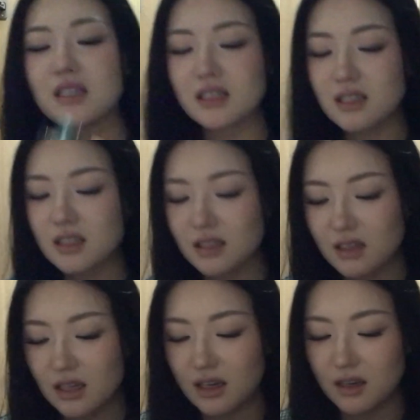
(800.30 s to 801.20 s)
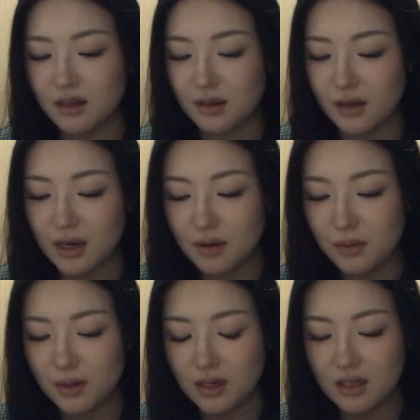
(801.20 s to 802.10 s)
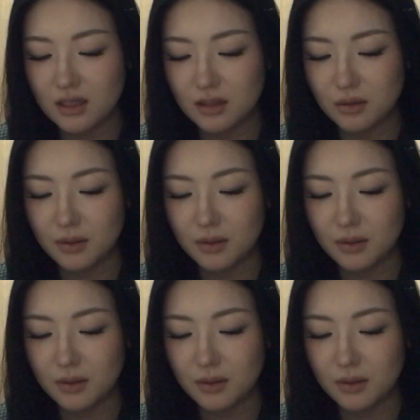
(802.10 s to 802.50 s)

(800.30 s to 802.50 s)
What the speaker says: is, like, I don't know what it is, to be